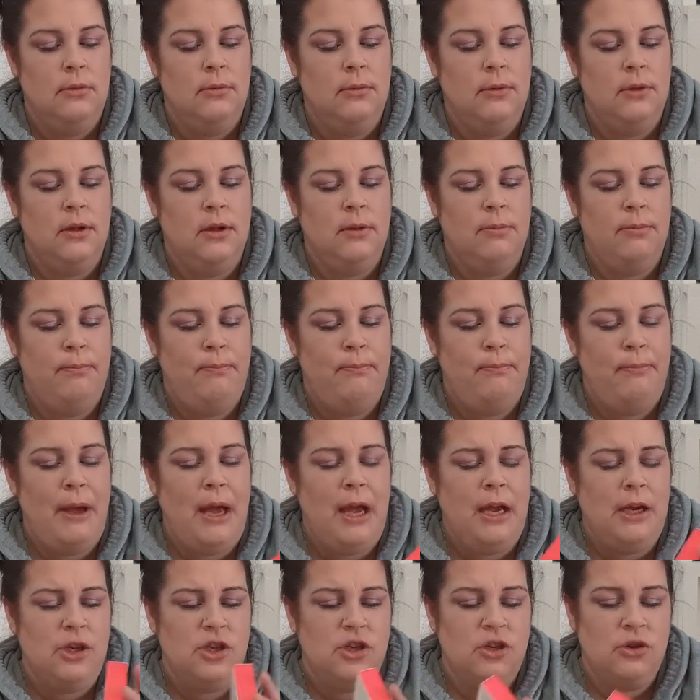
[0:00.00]
The
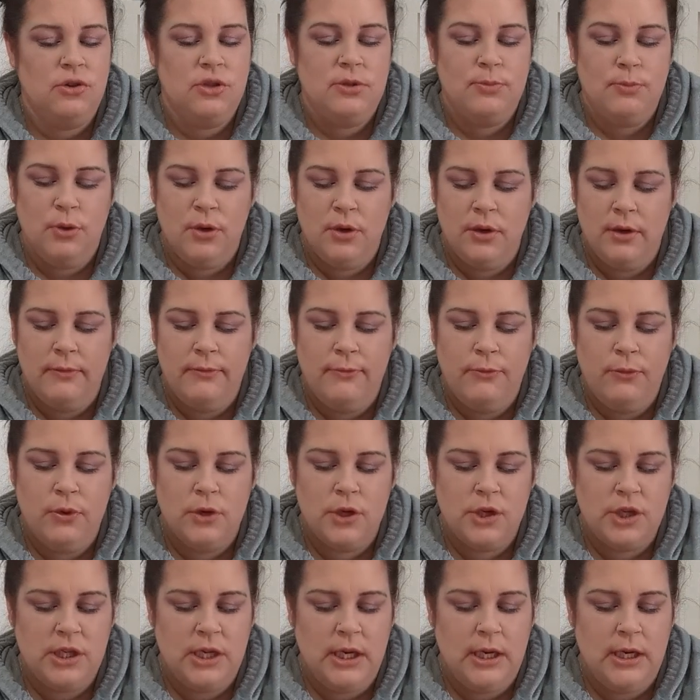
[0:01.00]
back shows more than 4
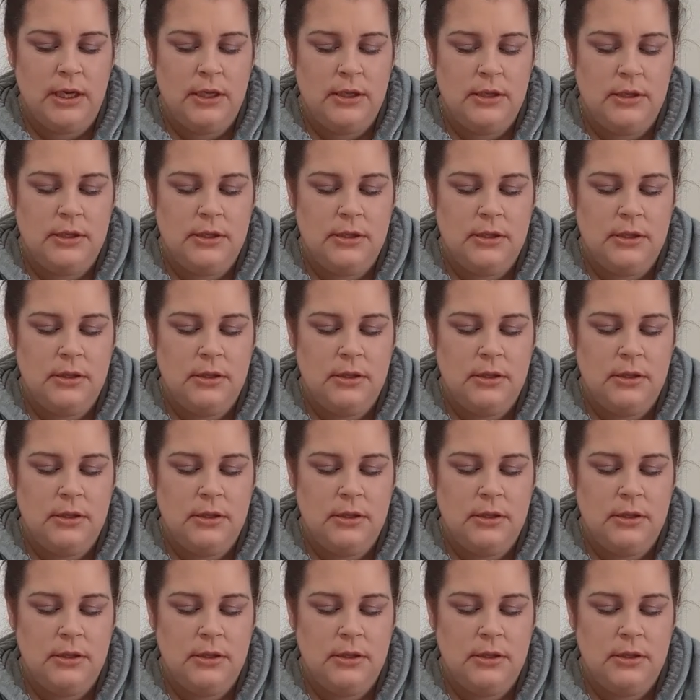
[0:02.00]
shades.